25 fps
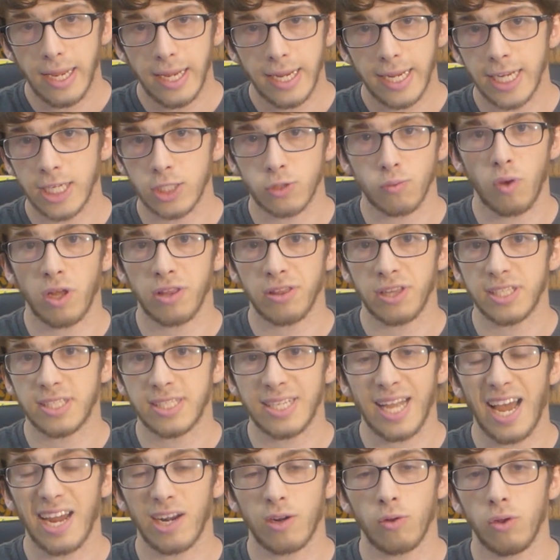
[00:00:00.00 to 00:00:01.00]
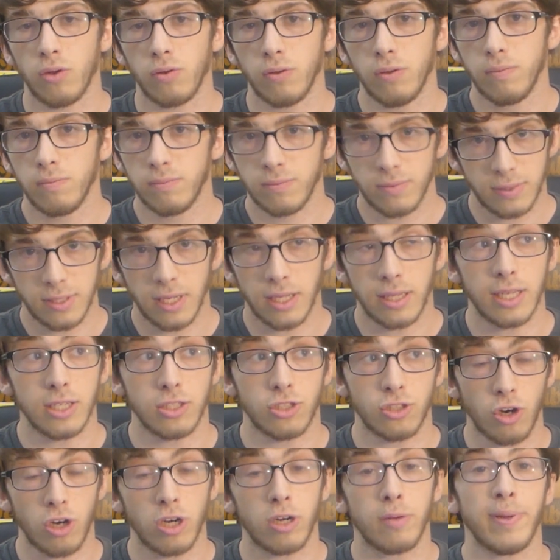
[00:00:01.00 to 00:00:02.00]
He's won this
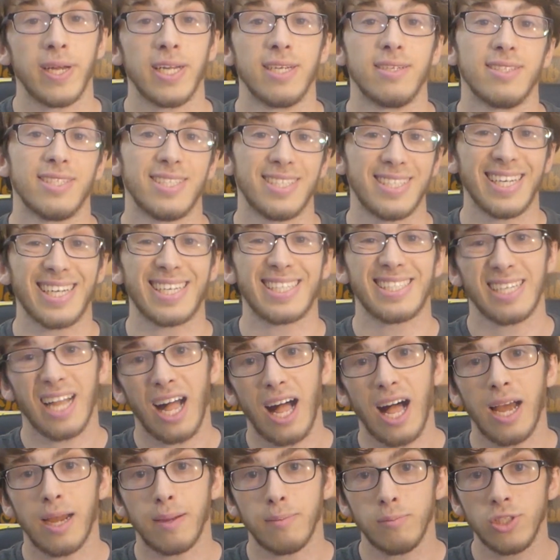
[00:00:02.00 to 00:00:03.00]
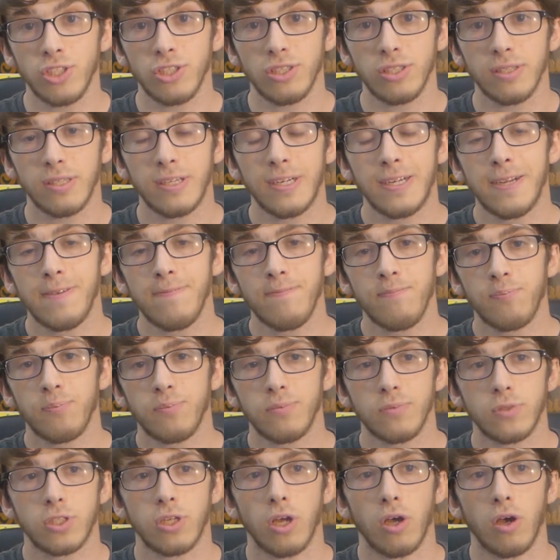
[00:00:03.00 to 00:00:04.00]
tournament 6 times.
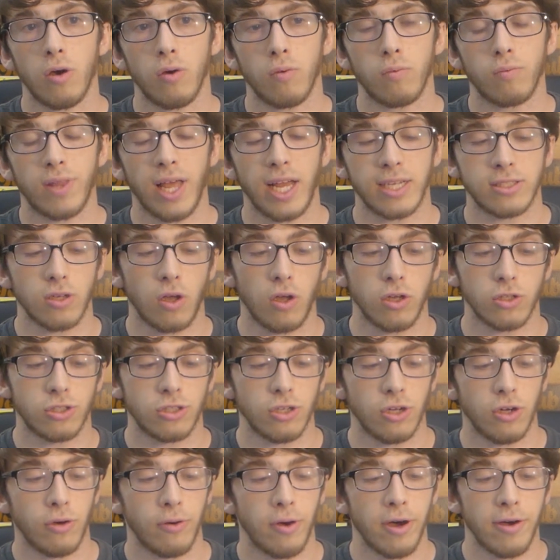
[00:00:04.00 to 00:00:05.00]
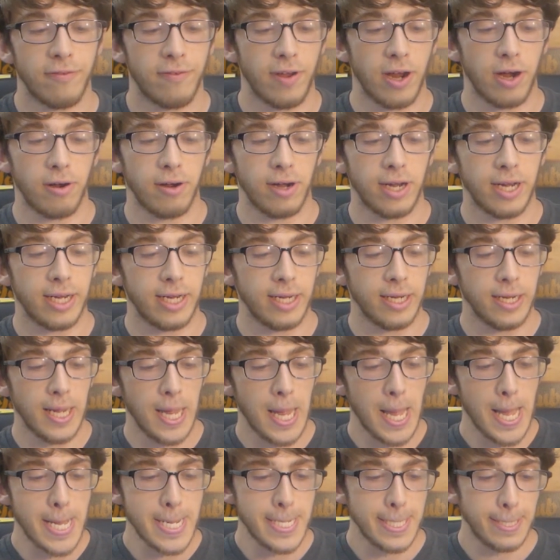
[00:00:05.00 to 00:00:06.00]
So that's also a very
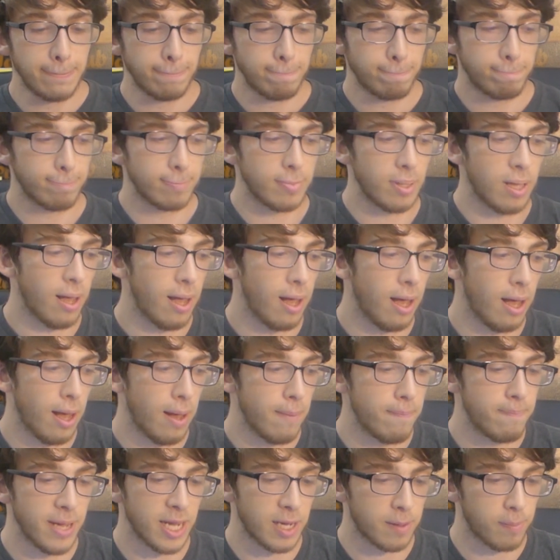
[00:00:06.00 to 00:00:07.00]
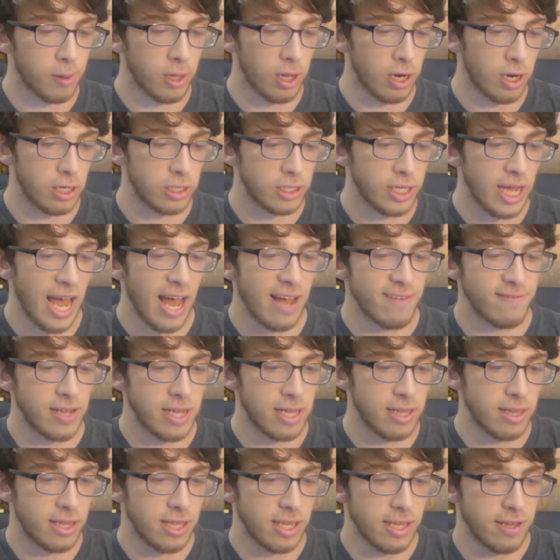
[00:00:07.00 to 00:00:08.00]
big player to have
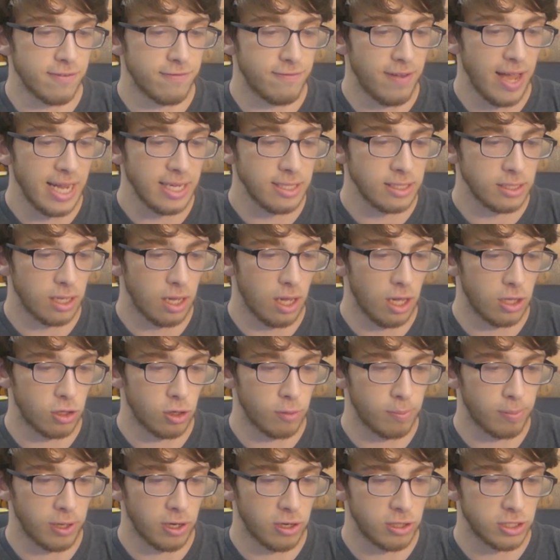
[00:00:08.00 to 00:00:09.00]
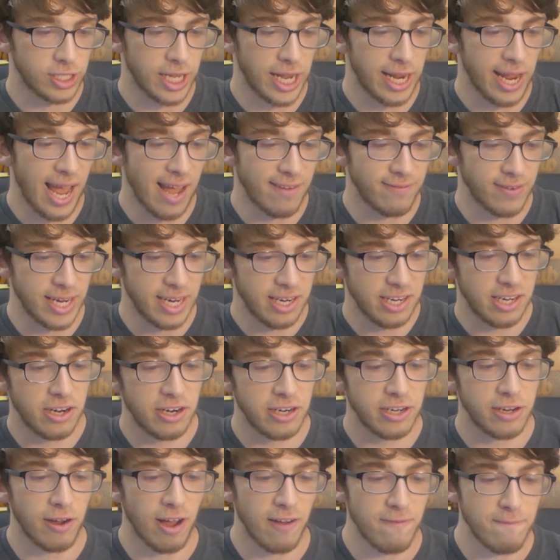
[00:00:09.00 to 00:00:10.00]
in the event. Other players that you have in
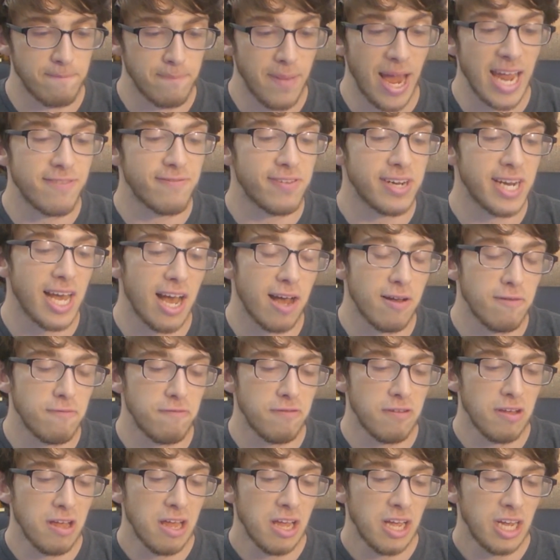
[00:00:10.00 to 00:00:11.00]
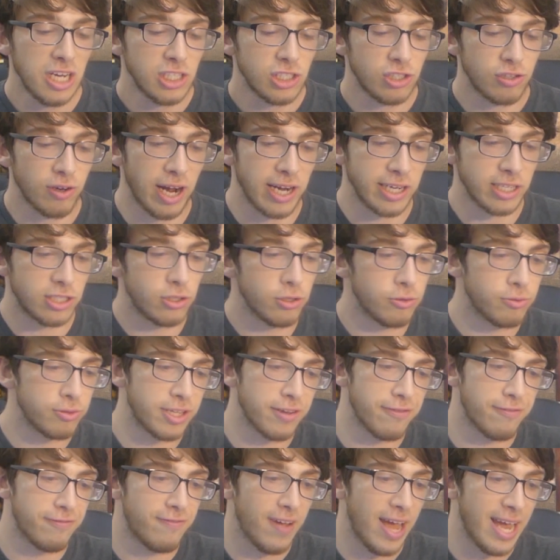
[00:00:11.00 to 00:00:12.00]
here, you have Medvedev trying to
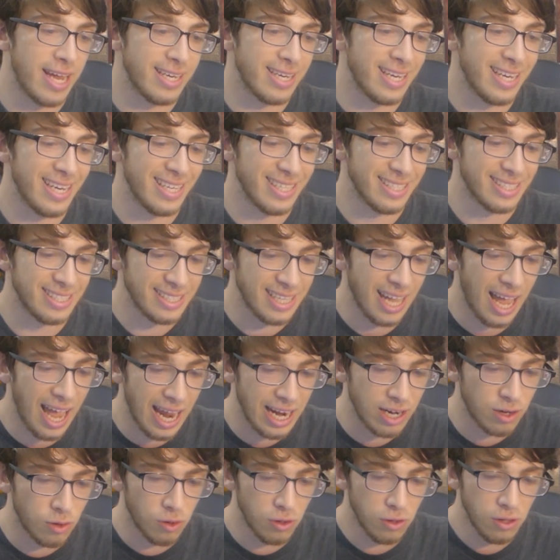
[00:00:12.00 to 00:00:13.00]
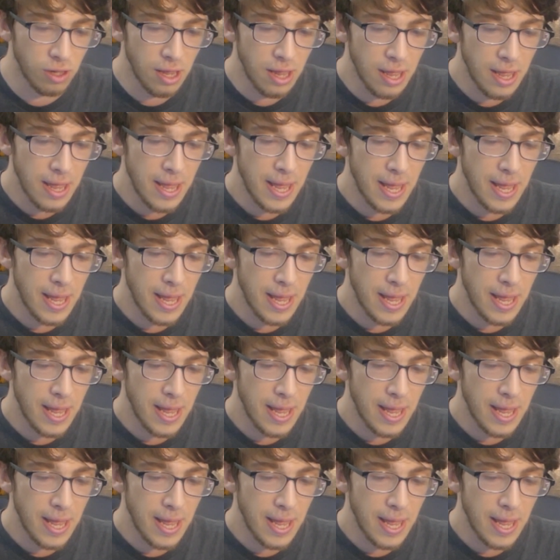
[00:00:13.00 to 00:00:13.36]
defend his title.